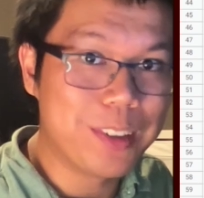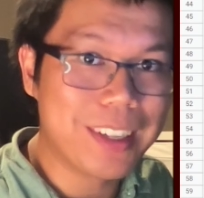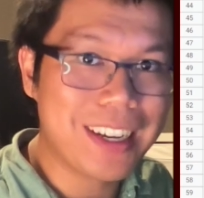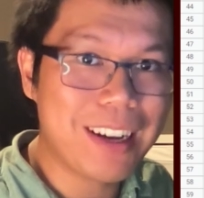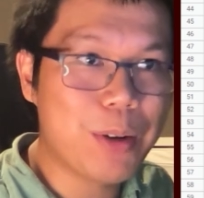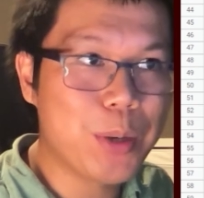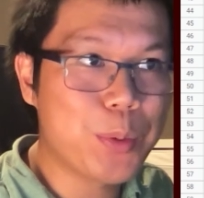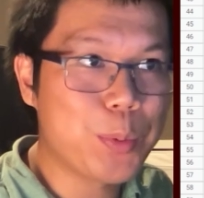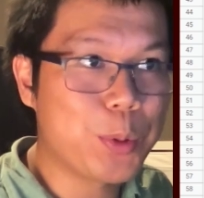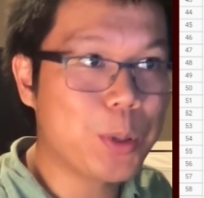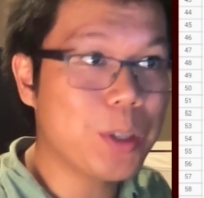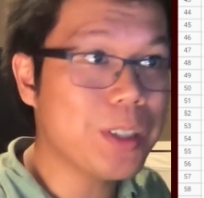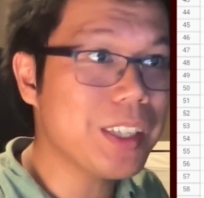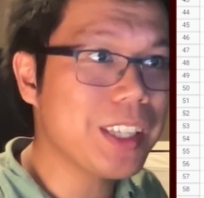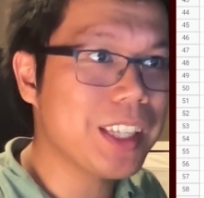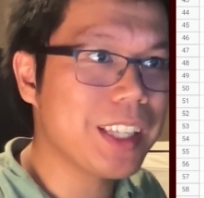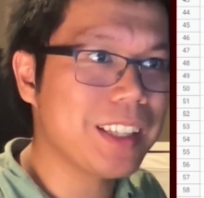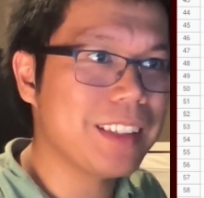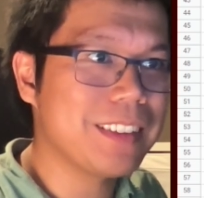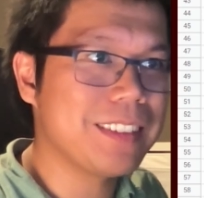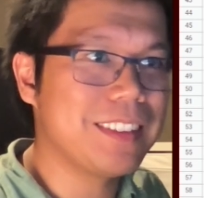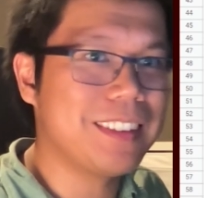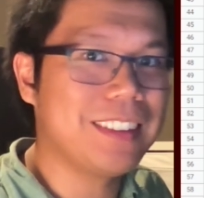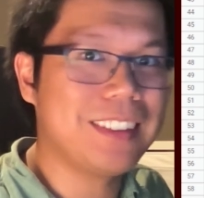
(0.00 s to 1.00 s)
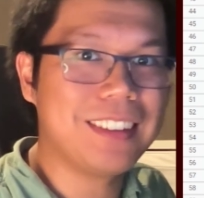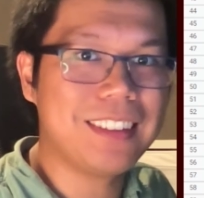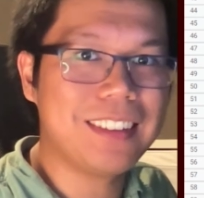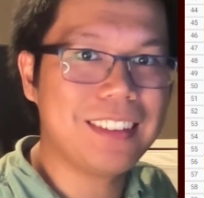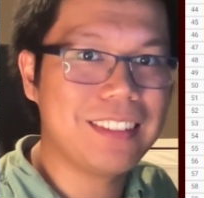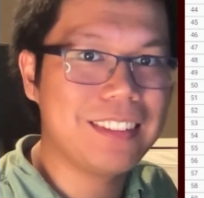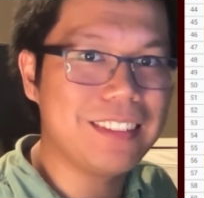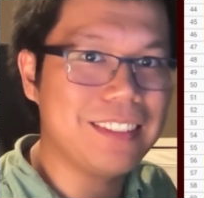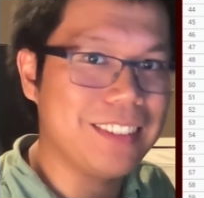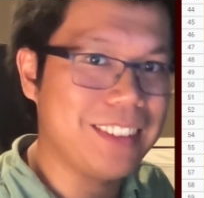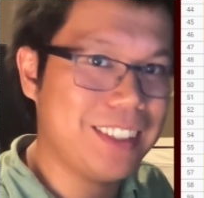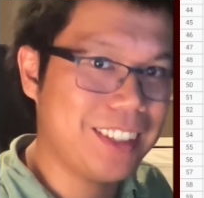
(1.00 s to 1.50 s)
how it works
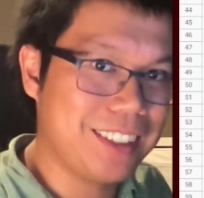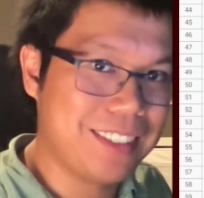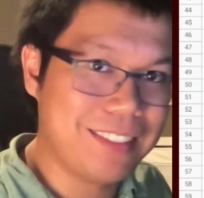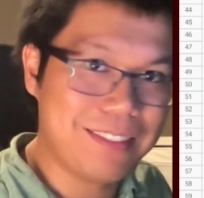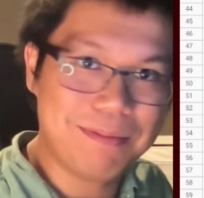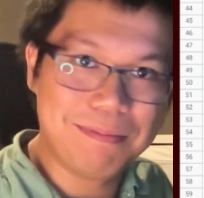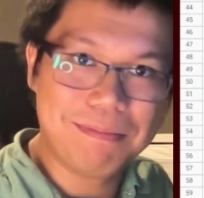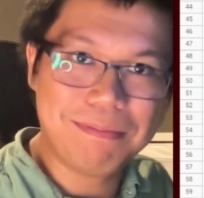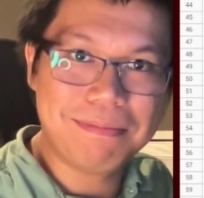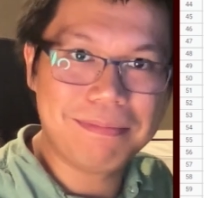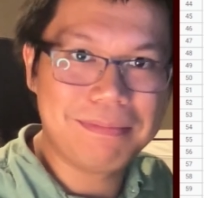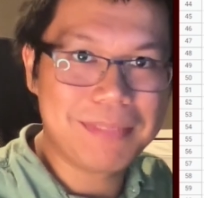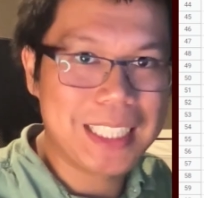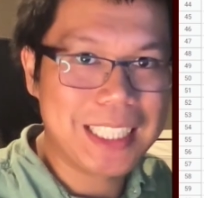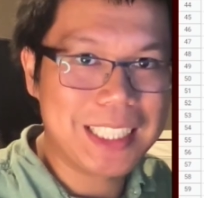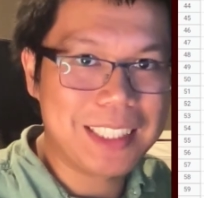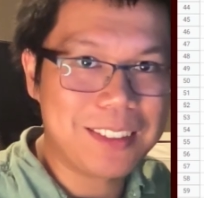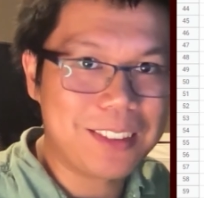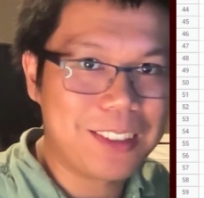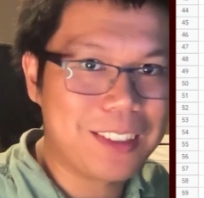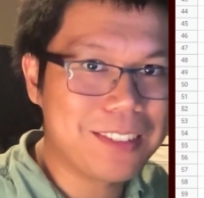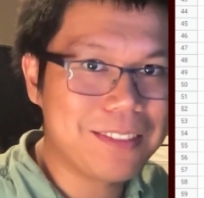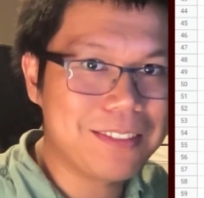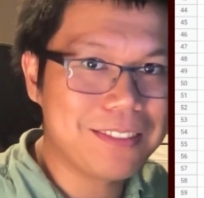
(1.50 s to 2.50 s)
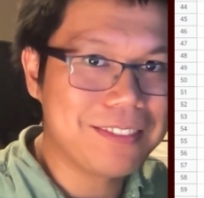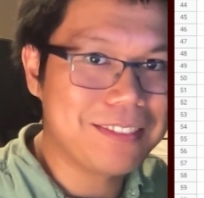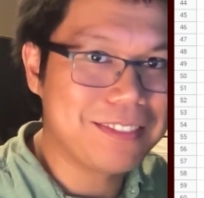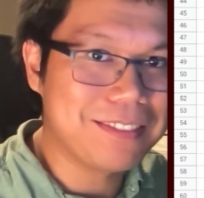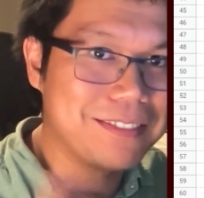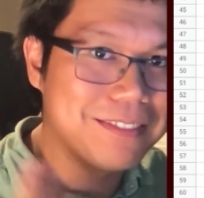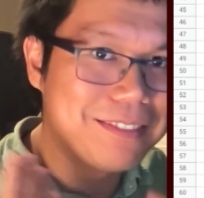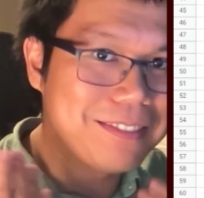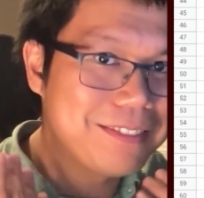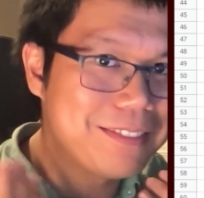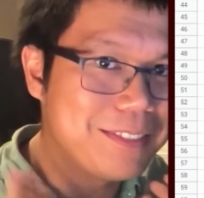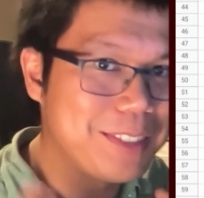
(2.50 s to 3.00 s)
uh, and start
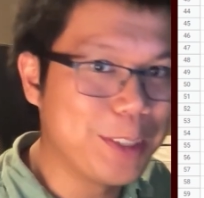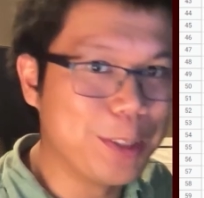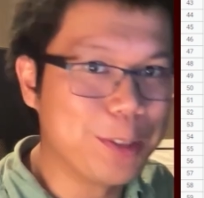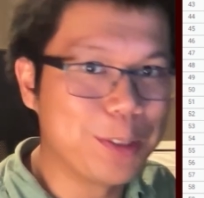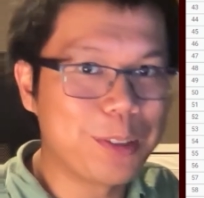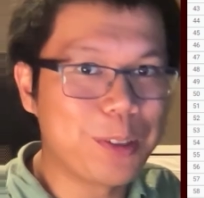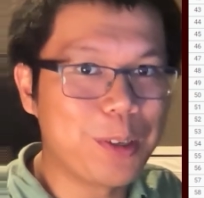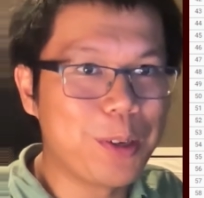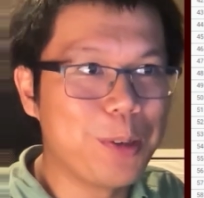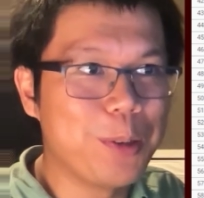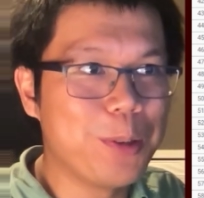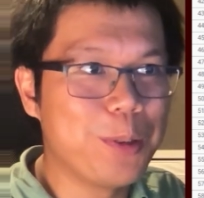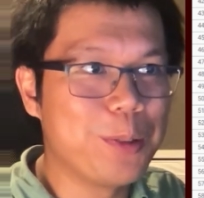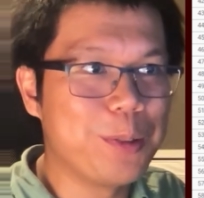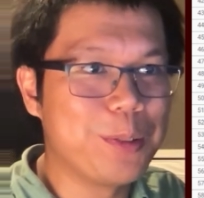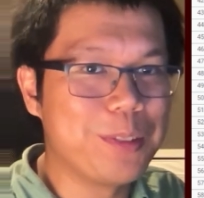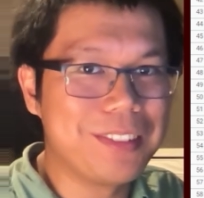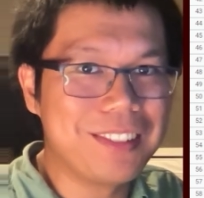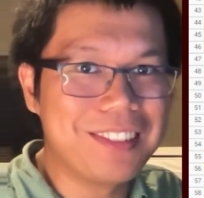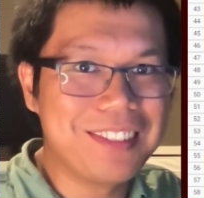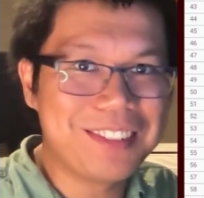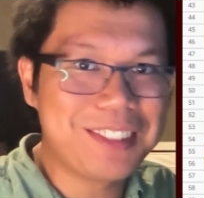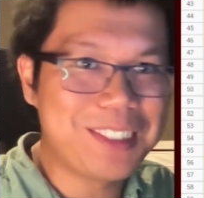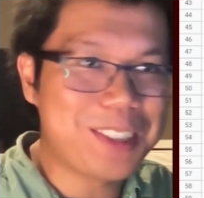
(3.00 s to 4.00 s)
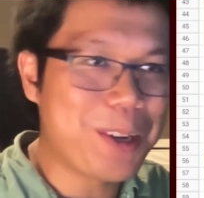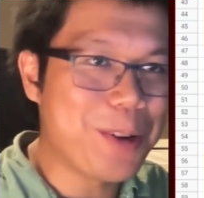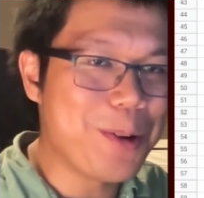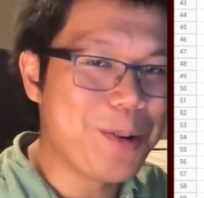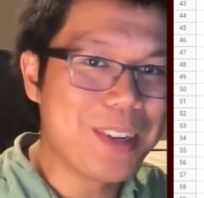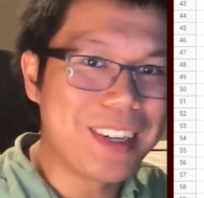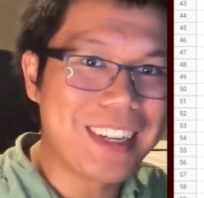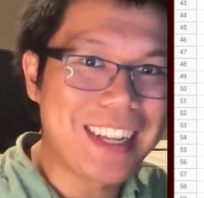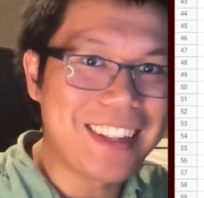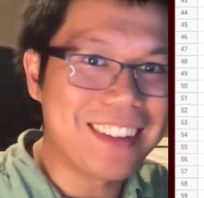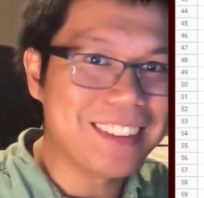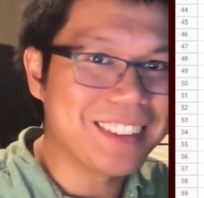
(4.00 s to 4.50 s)
your own code
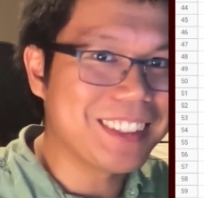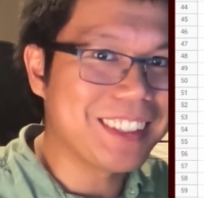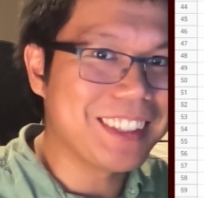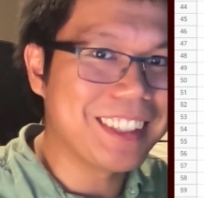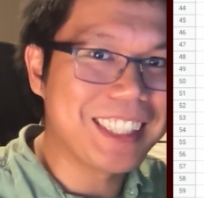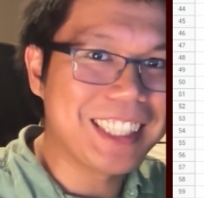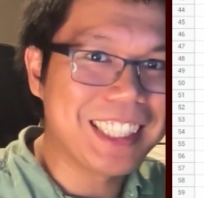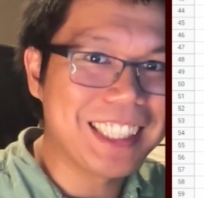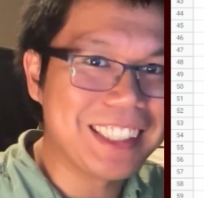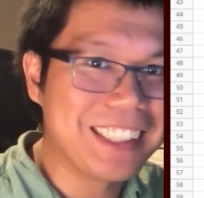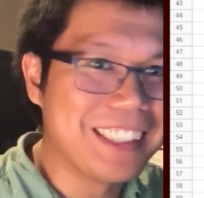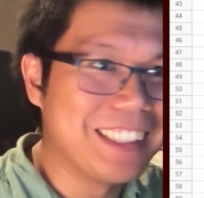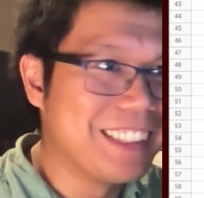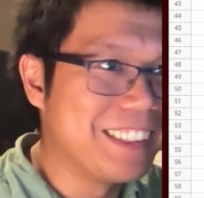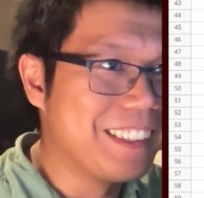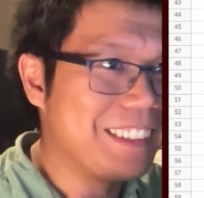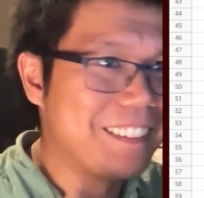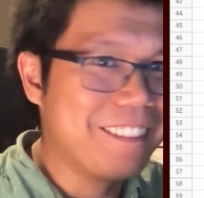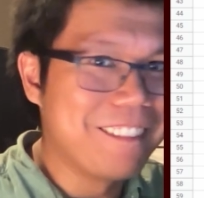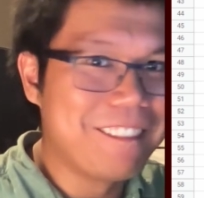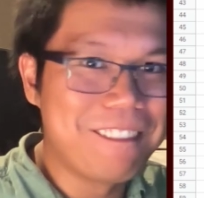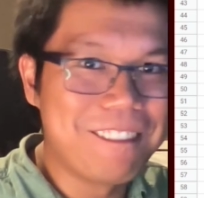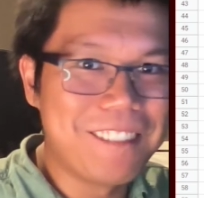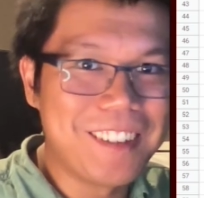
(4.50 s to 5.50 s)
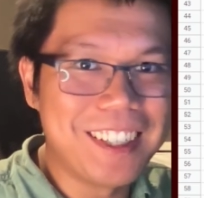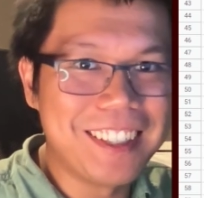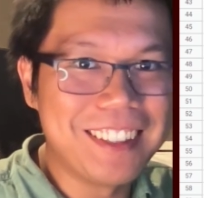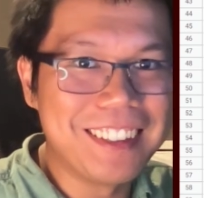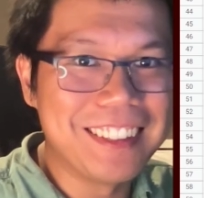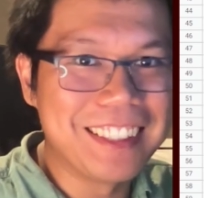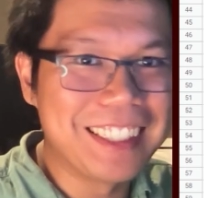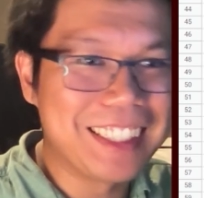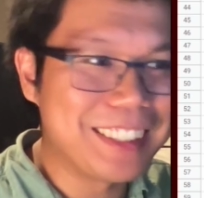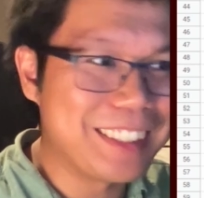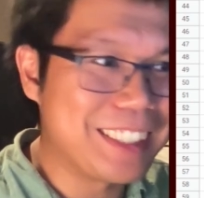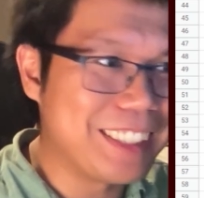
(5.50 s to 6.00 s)
analysis
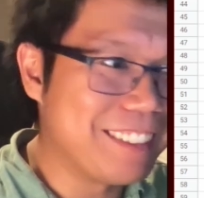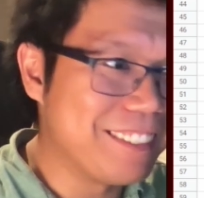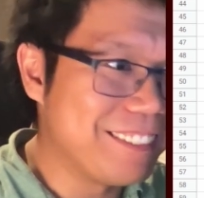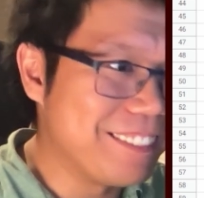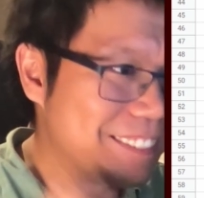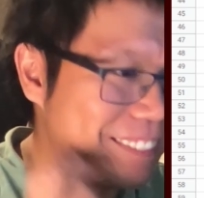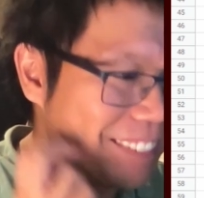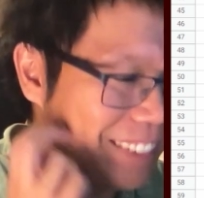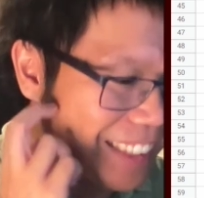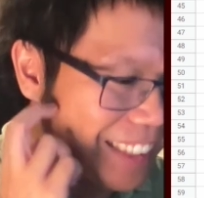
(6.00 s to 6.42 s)
fun stuff.